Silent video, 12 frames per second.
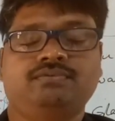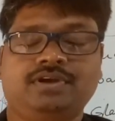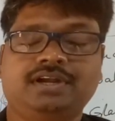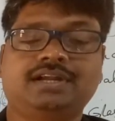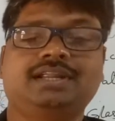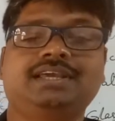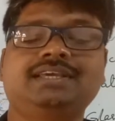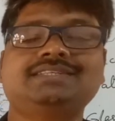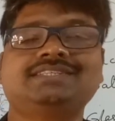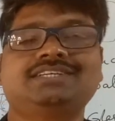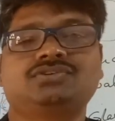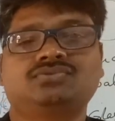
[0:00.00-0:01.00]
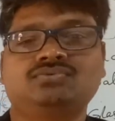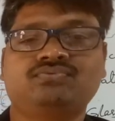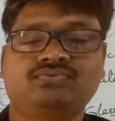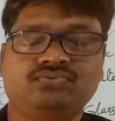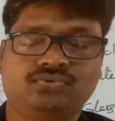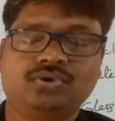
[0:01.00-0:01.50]
You feel little easy to
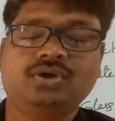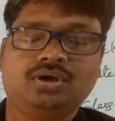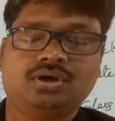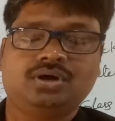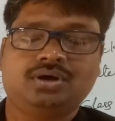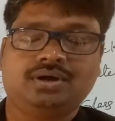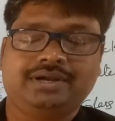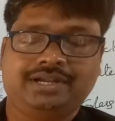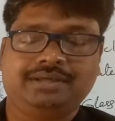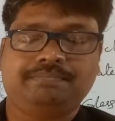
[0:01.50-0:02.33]
uh,